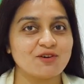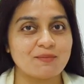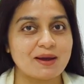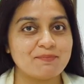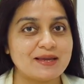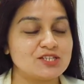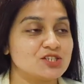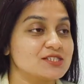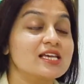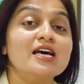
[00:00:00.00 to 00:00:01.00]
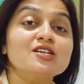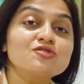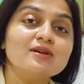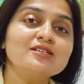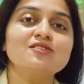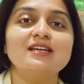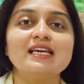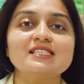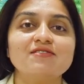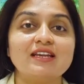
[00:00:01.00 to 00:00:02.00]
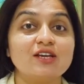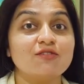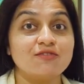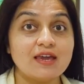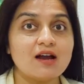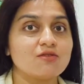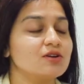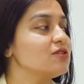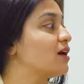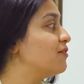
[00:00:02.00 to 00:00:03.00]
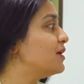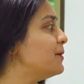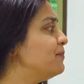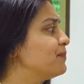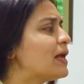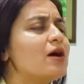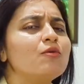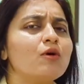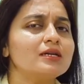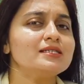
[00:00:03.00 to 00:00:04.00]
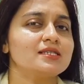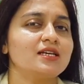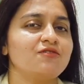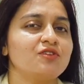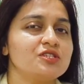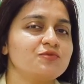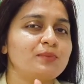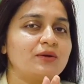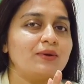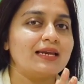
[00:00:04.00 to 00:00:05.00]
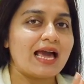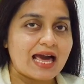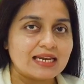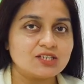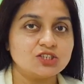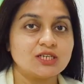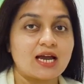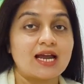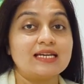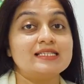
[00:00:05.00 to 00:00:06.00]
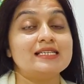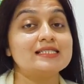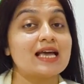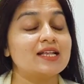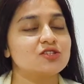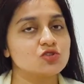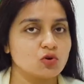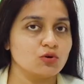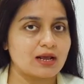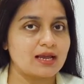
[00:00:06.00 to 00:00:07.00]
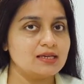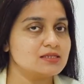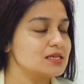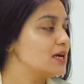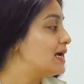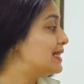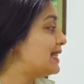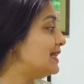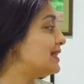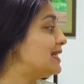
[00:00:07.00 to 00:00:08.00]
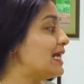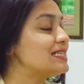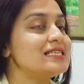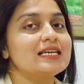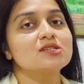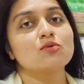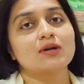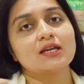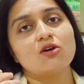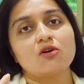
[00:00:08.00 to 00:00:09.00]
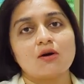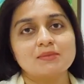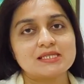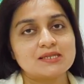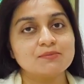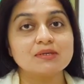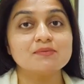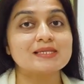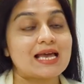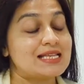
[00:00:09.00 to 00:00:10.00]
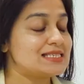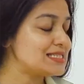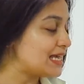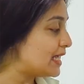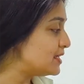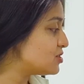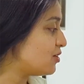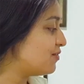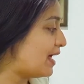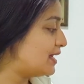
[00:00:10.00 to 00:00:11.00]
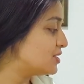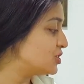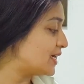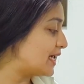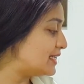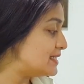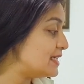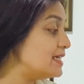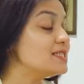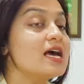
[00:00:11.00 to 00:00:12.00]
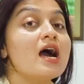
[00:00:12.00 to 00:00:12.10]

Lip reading: for my patients. So in today's video we are going to cover what is the difference between allergic eye disease and sore eyes. Then the next thing is what are your common symptoms and signs of allergic eye disease,